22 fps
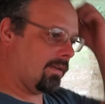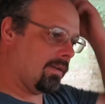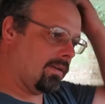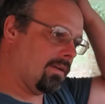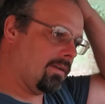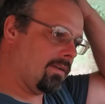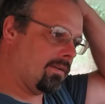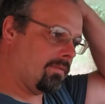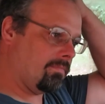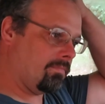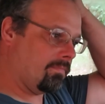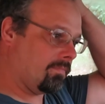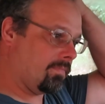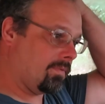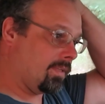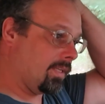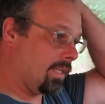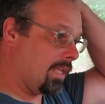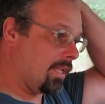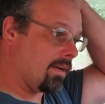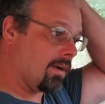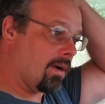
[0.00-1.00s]
to
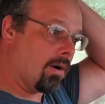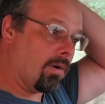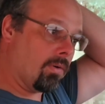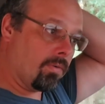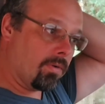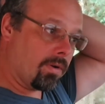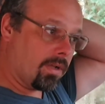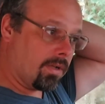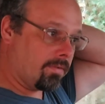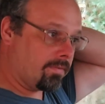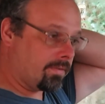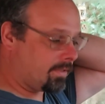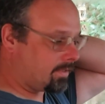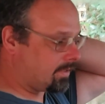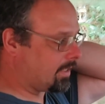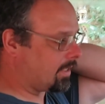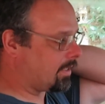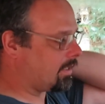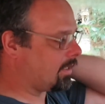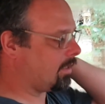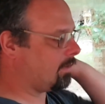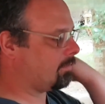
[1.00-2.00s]
get a hold of and
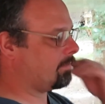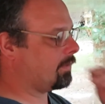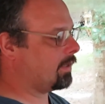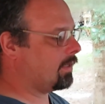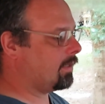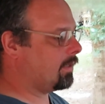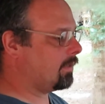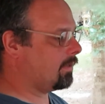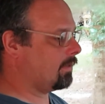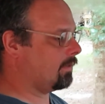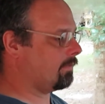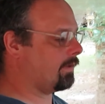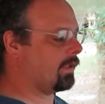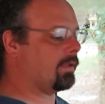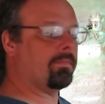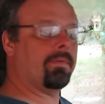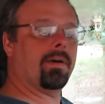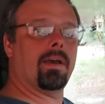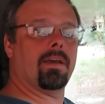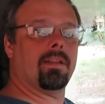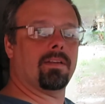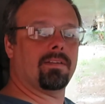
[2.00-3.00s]
set up. If
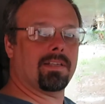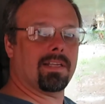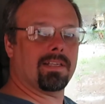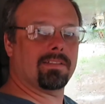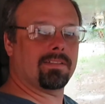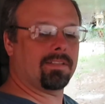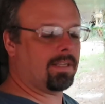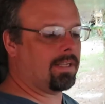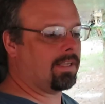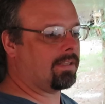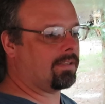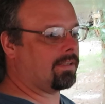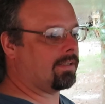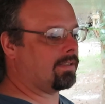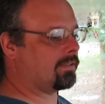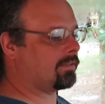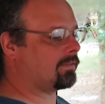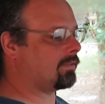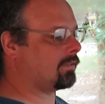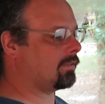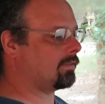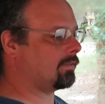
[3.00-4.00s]
anybody decides to get
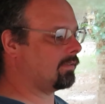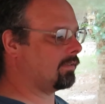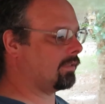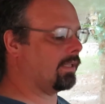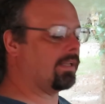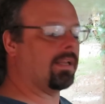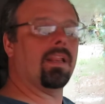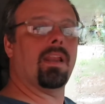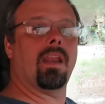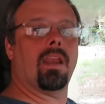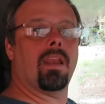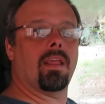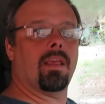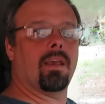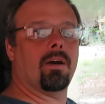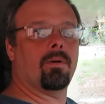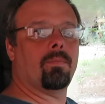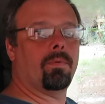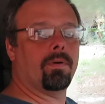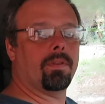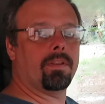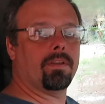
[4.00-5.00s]
this and they need any
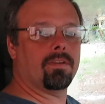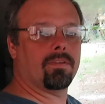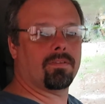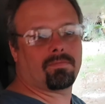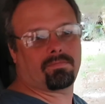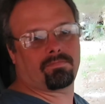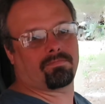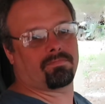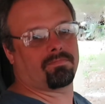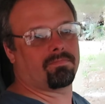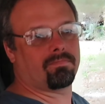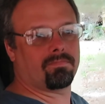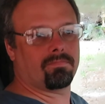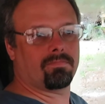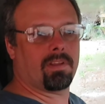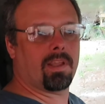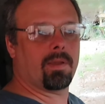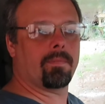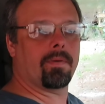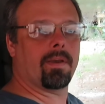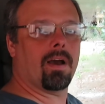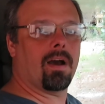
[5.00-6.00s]
help with it, just
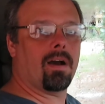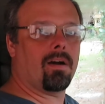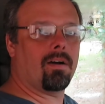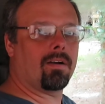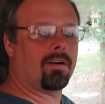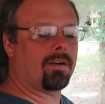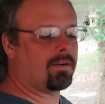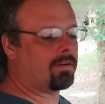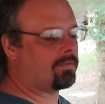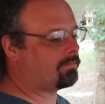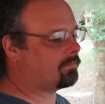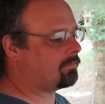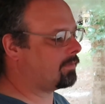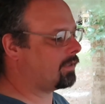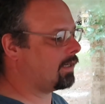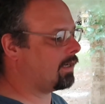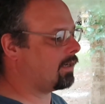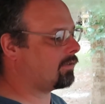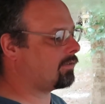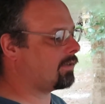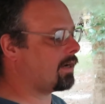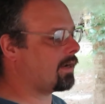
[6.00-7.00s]
give me a holler.
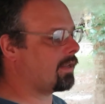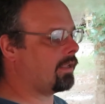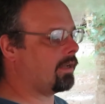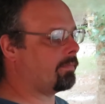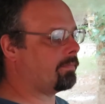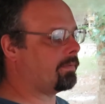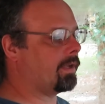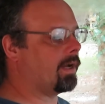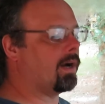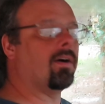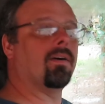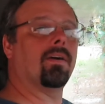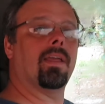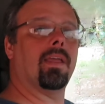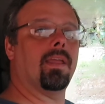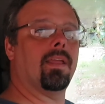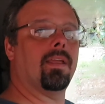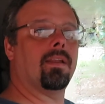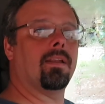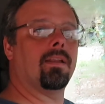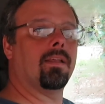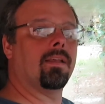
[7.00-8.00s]
I'll try to help y'all
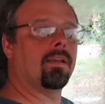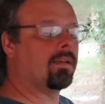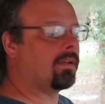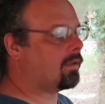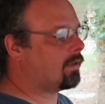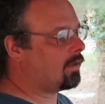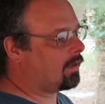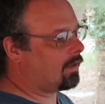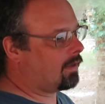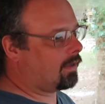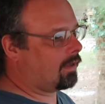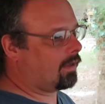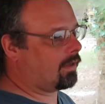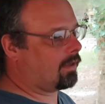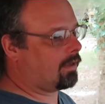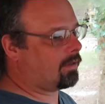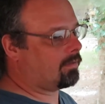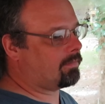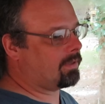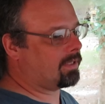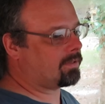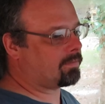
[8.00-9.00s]
can.
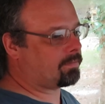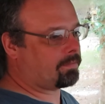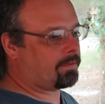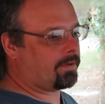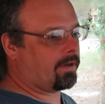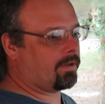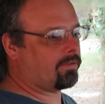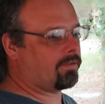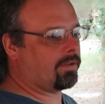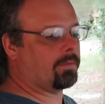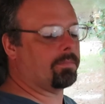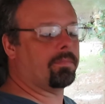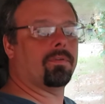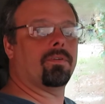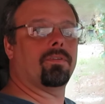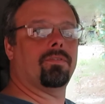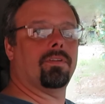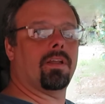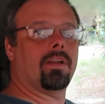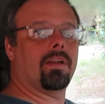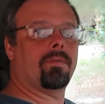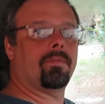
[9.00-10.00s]
It's pretty simple
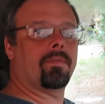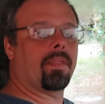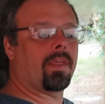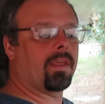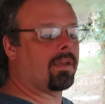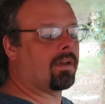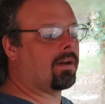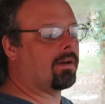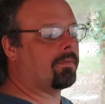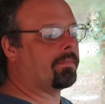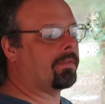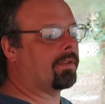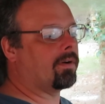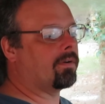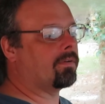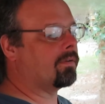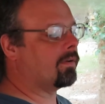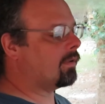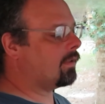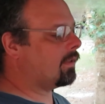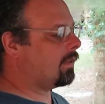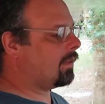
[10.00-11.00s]
to set everything up
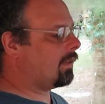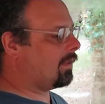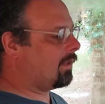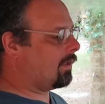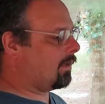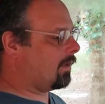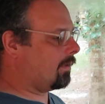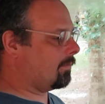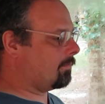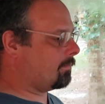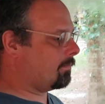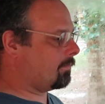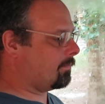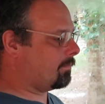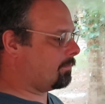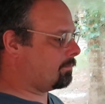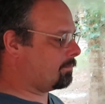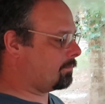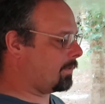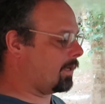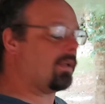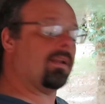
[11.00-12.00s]
though.
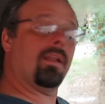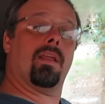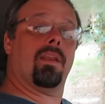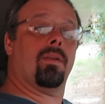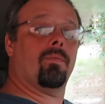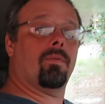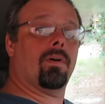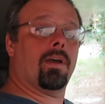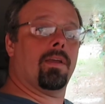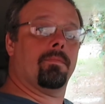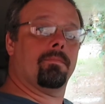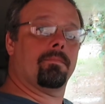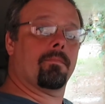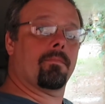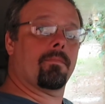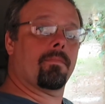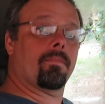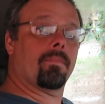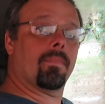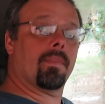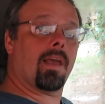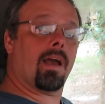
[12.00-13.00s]
But anyway,
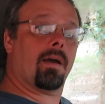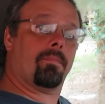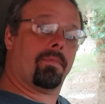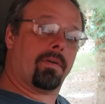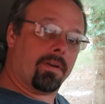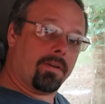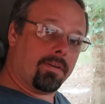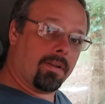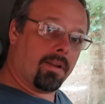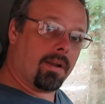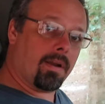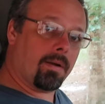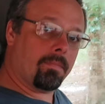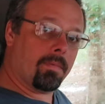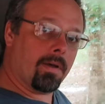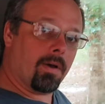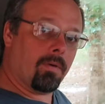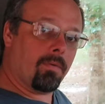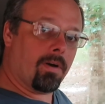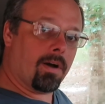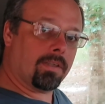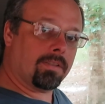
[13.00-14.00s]
I appreciate
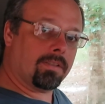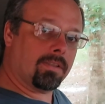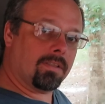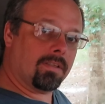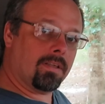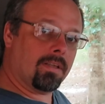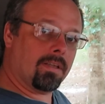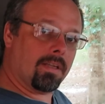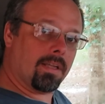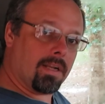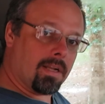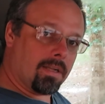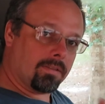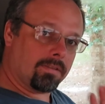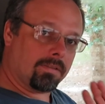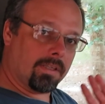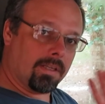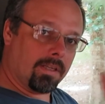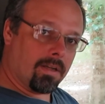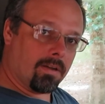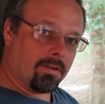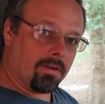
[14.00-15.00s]
everybody watching, and I'll
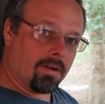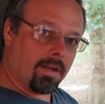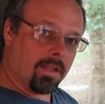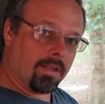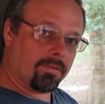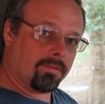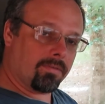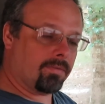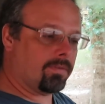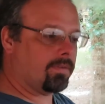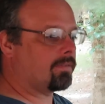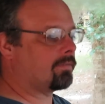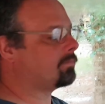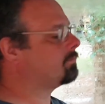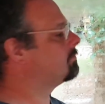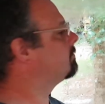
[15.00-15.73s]
see you on the next one.